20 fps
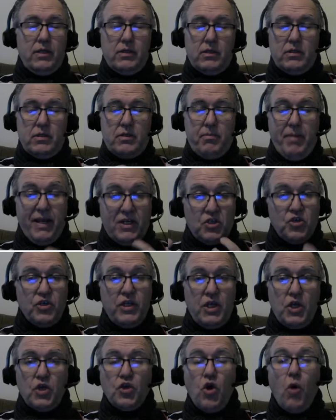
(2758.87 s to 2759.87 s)
to
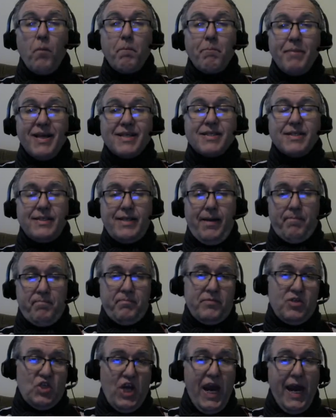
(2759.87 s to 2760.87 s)
make sure that you don't miss
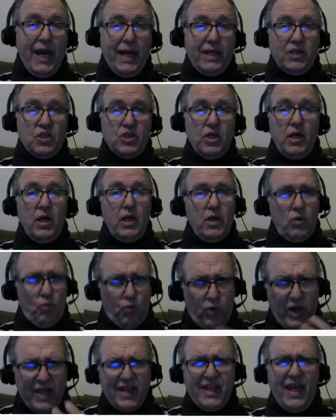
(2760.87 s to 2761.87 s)
some change,
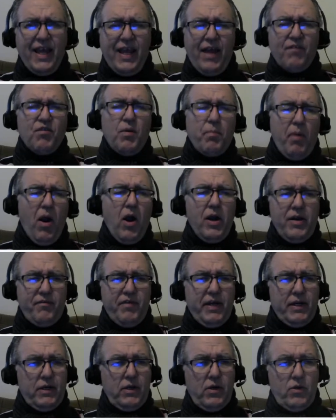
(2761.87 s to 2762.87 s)
rethink every
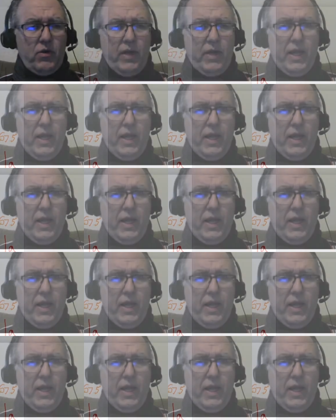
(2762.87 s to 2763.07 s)
part of